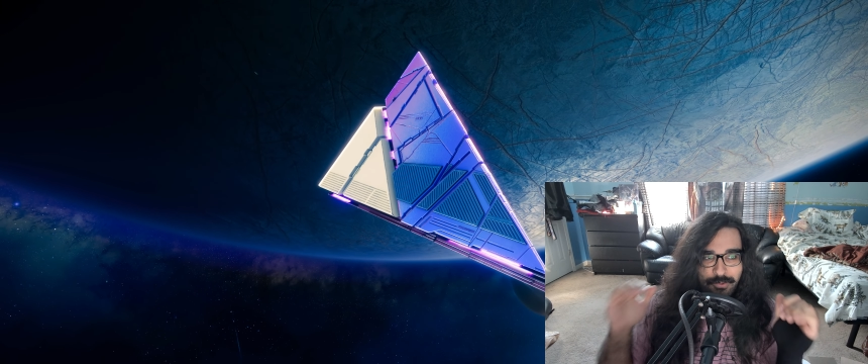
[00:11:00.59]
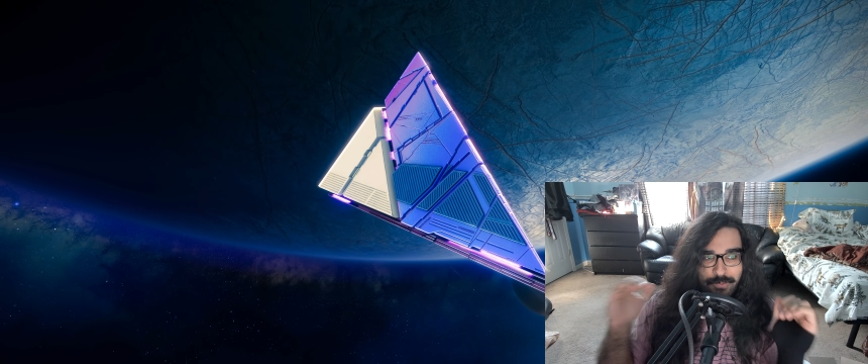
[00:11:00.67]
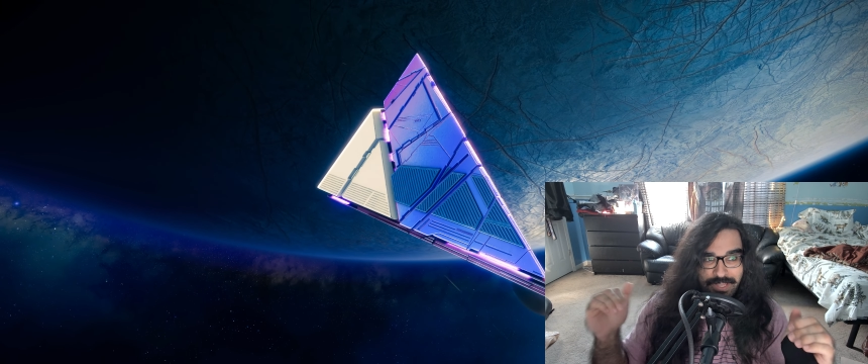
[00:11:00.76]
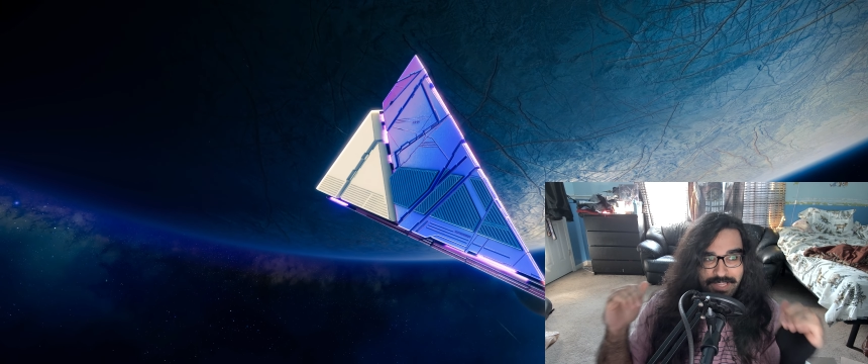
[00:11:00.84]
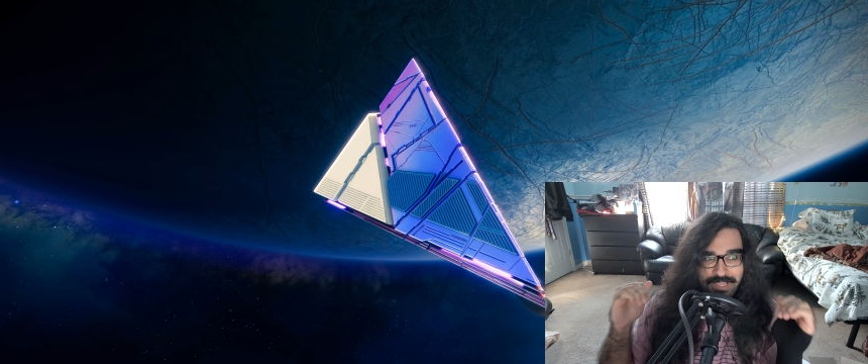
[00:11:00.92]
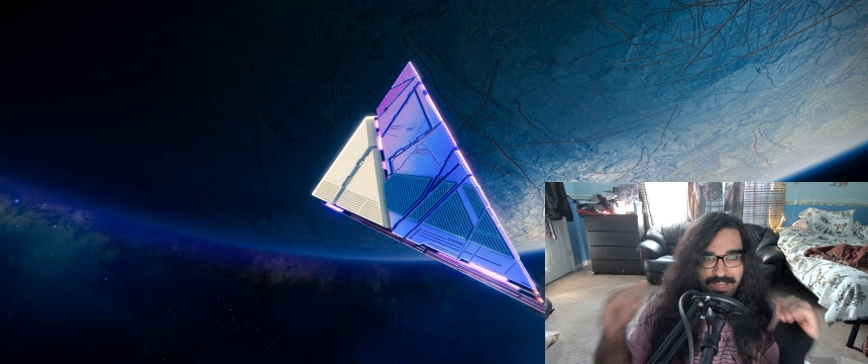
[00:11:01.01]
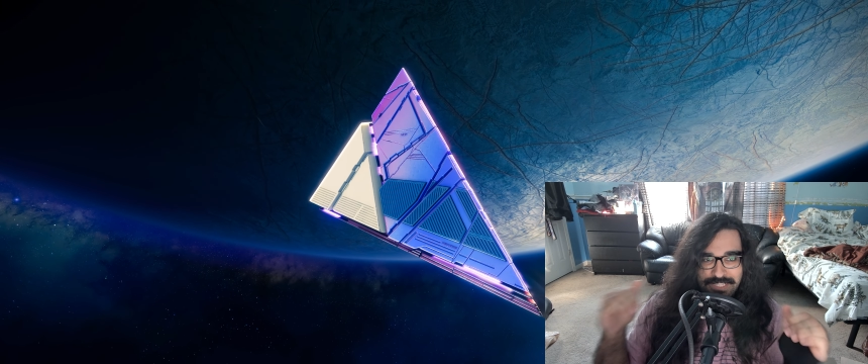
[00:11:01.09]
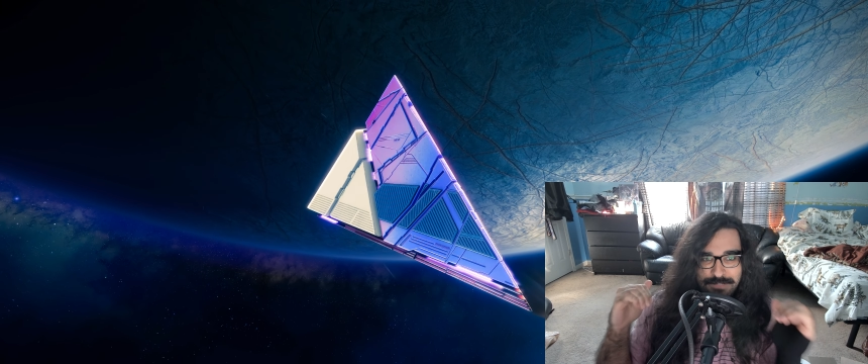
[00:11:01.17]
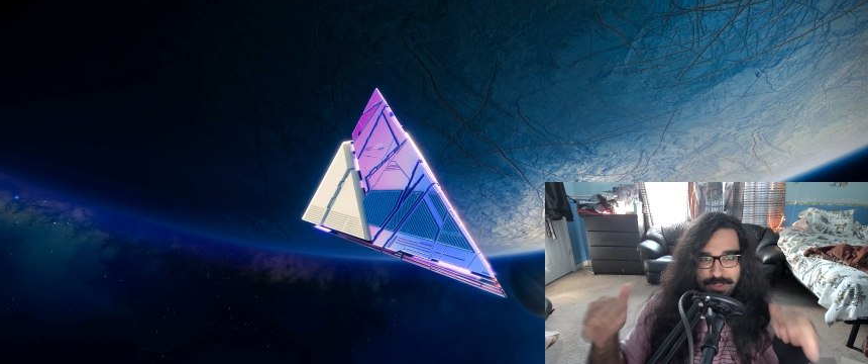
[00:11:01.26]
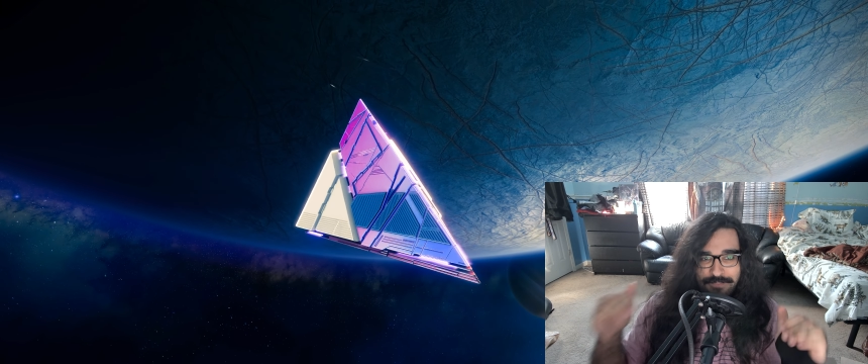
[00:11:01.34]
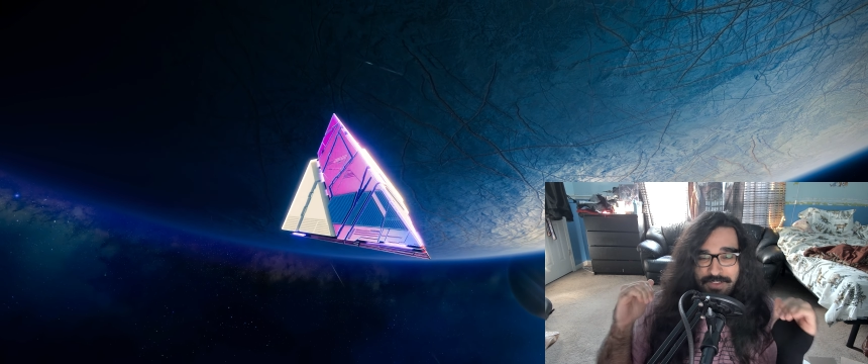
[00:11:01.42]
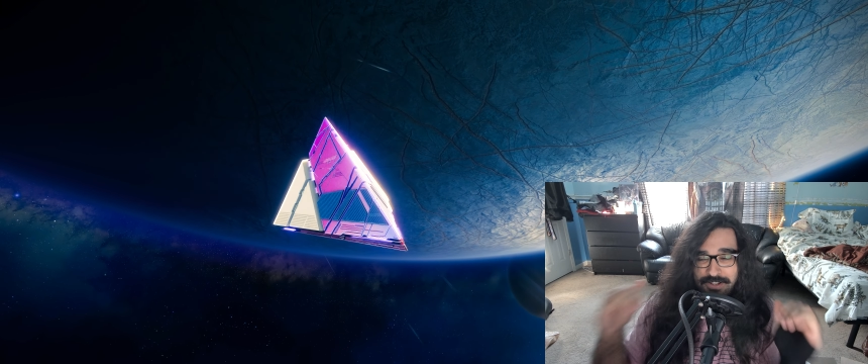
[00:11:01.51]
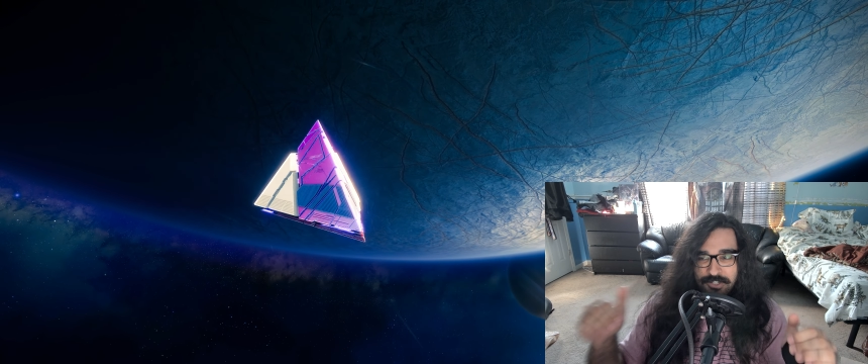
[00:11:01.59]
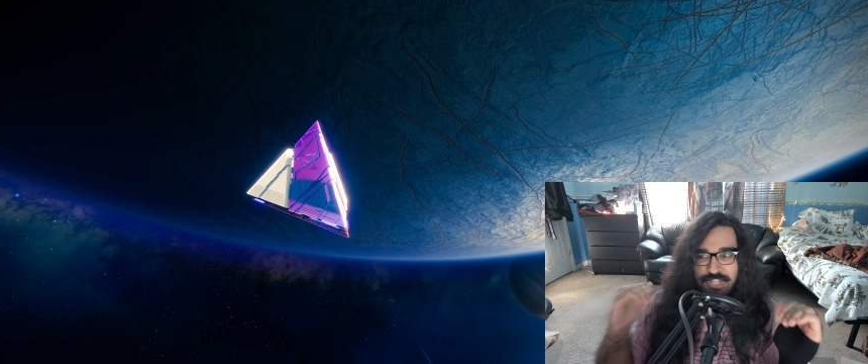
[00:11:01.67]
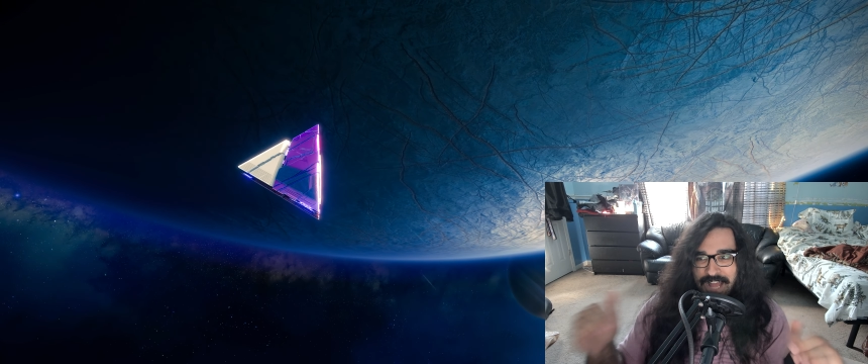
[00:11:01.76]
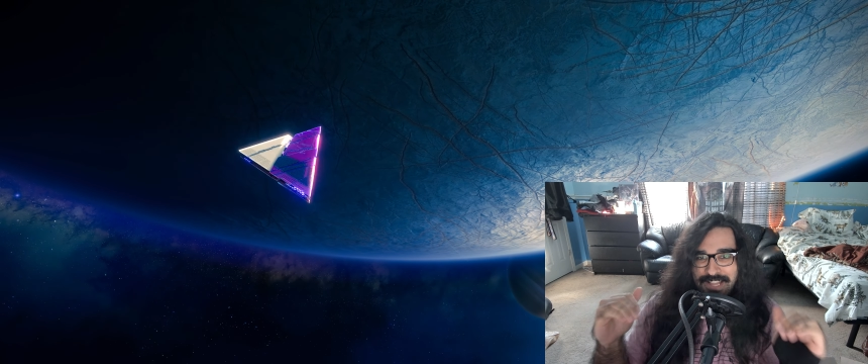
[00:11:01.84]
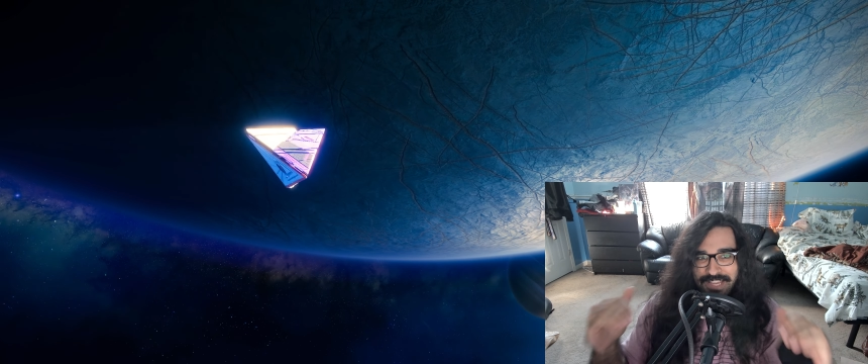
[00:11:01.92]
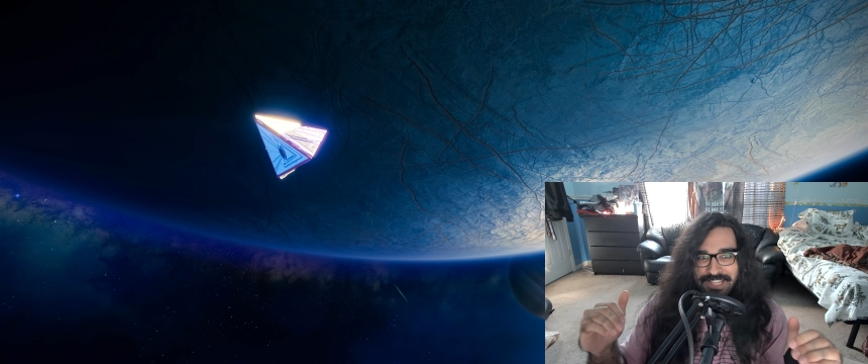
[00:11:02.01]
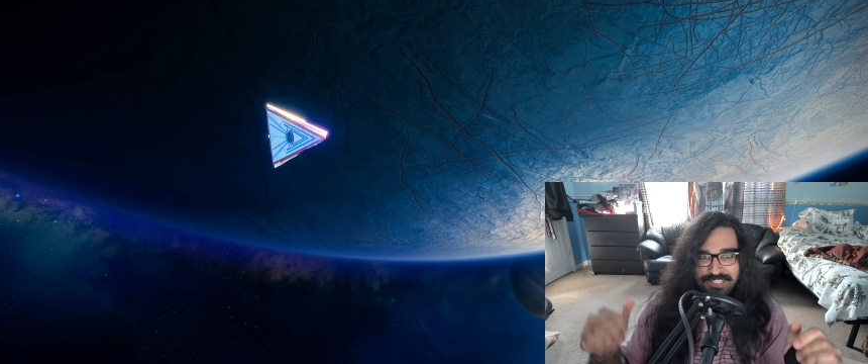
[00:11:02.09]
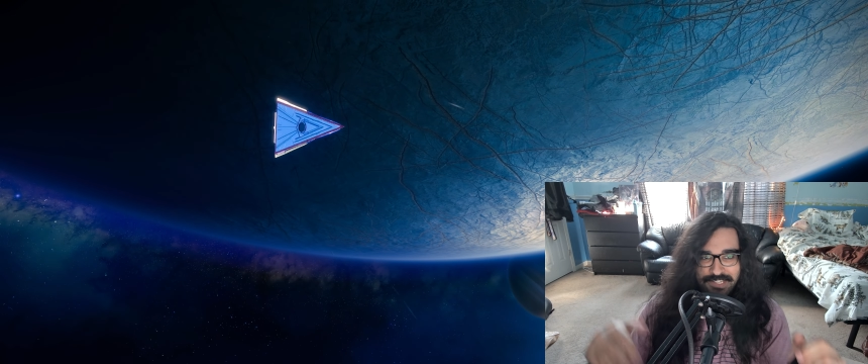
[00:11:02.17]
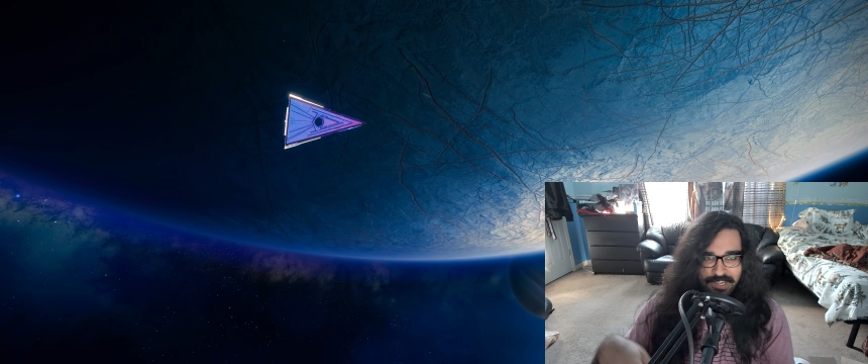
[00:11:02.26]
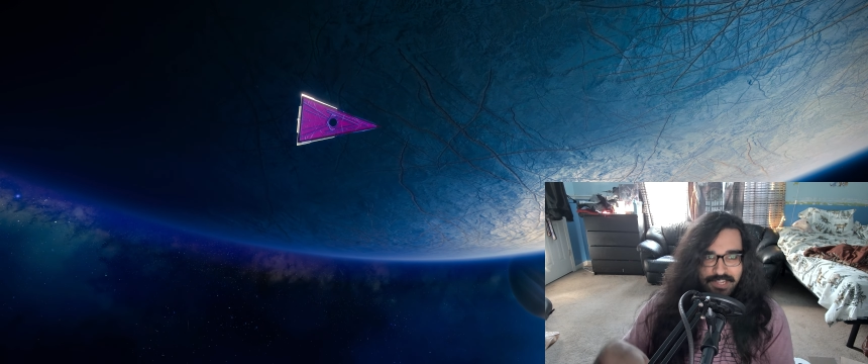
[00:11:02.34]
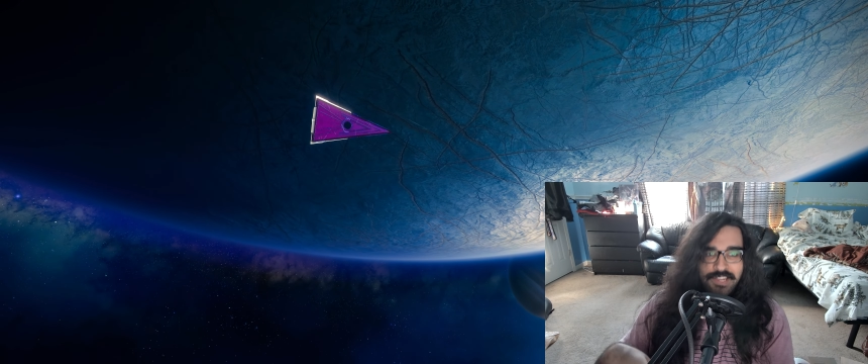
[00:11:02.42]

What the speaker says: Weekly Gunsmith Vendor Challenge.